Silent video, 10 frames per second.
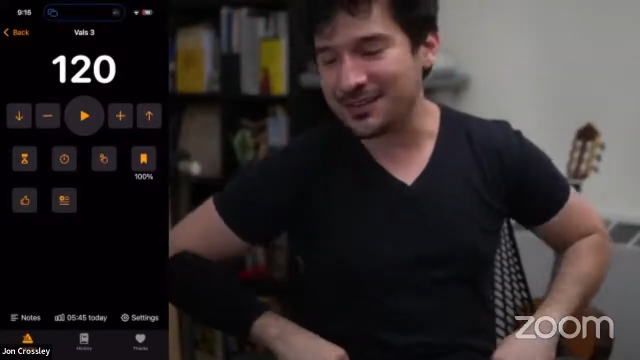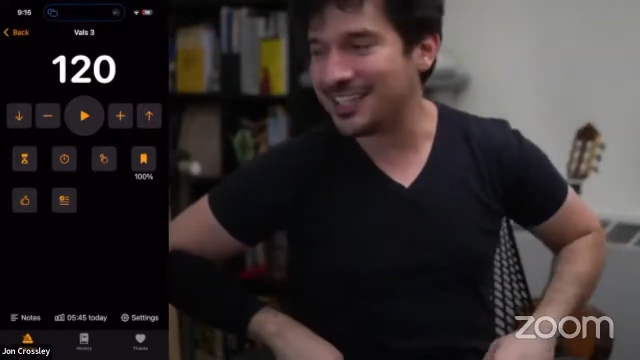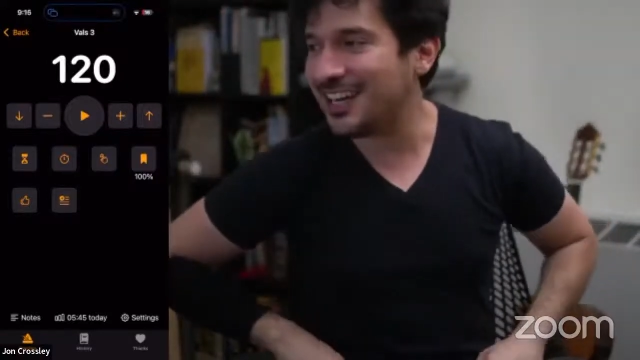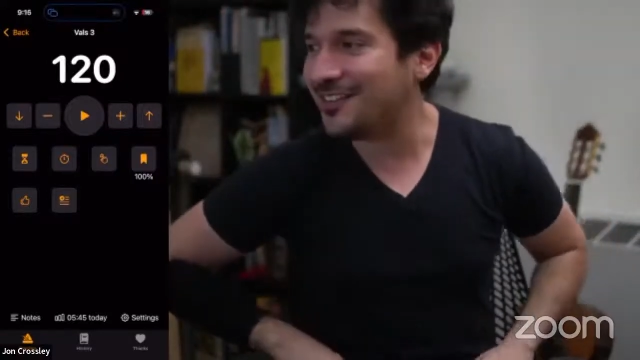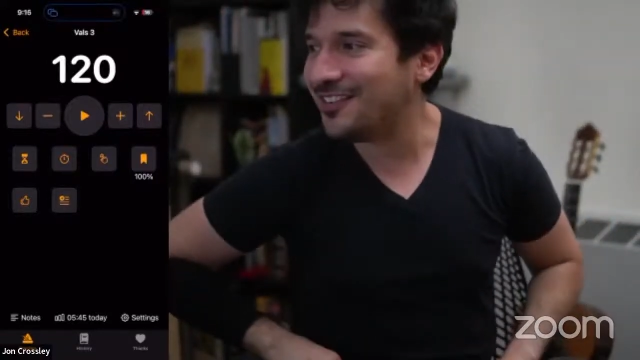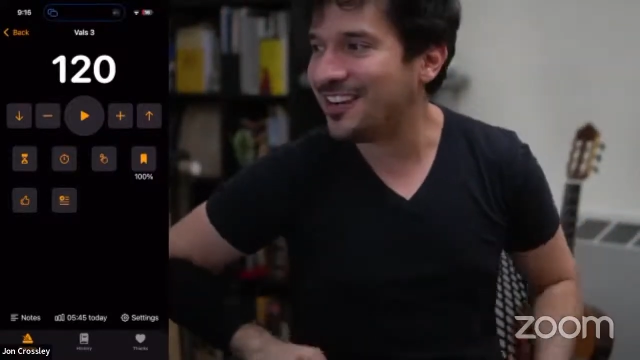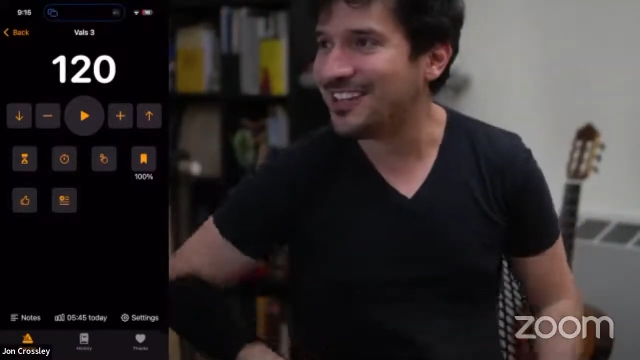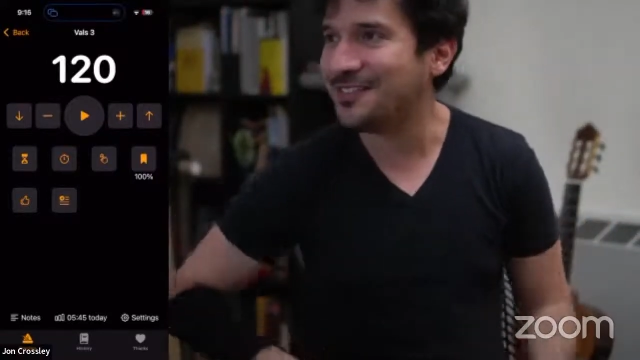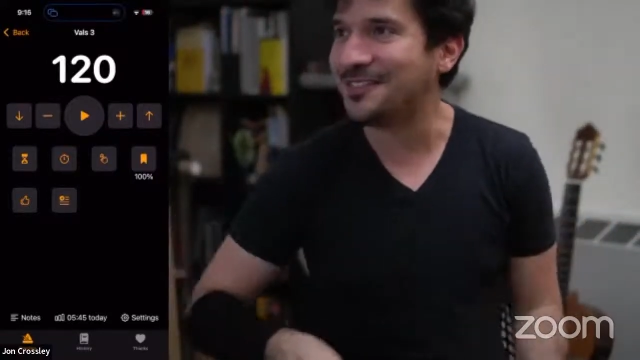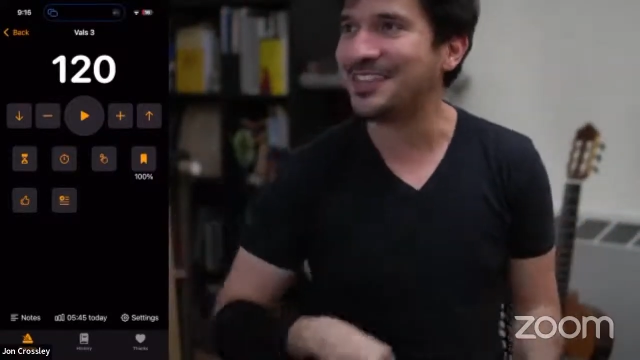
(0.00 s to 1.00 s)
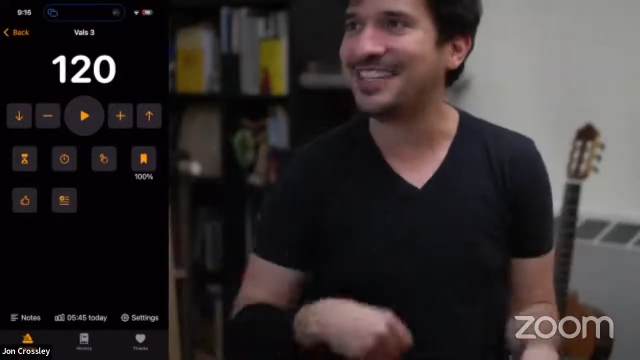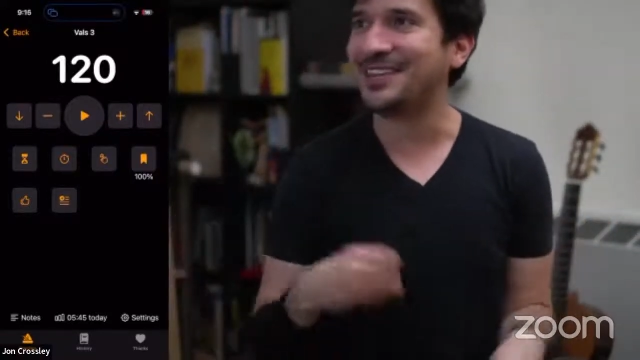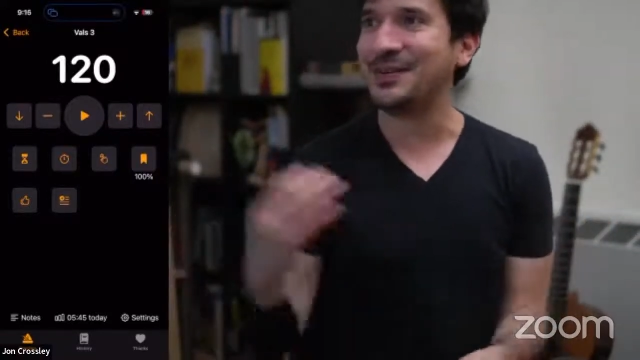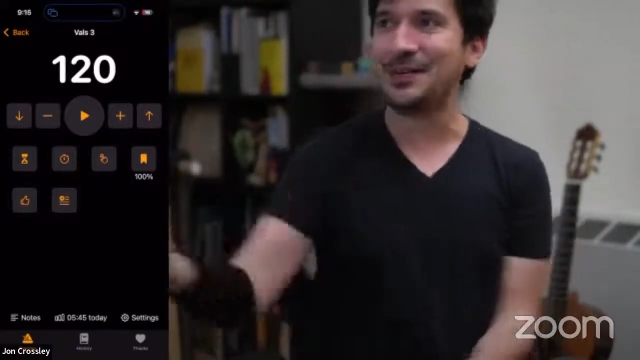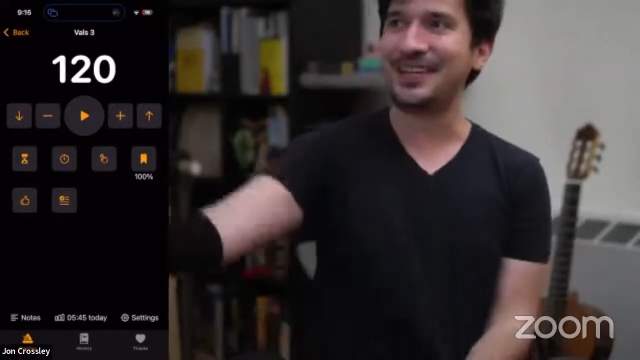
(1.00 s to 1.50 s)
We got one
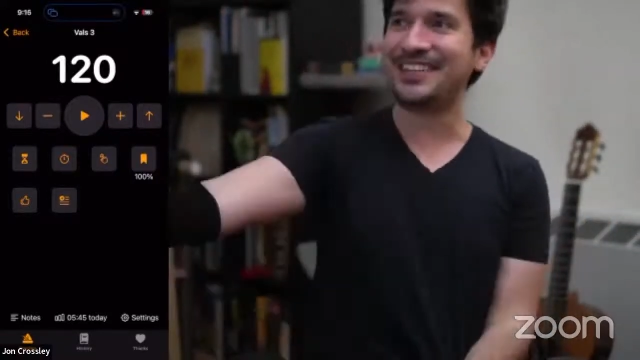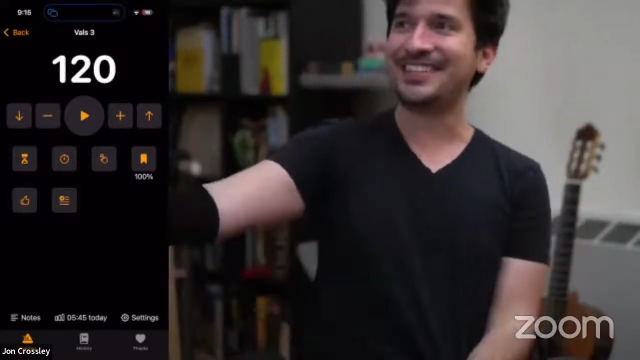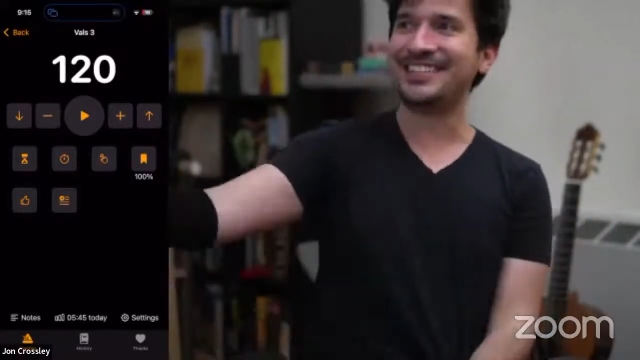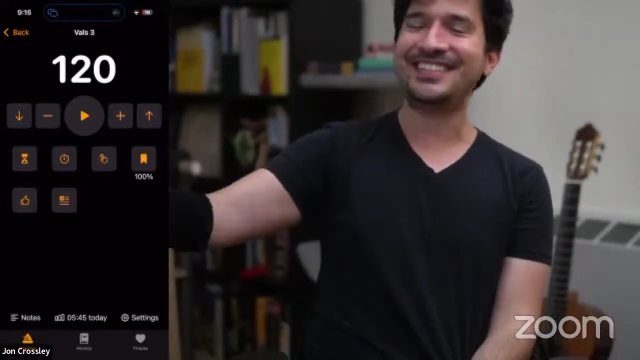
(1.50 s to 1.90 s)
real world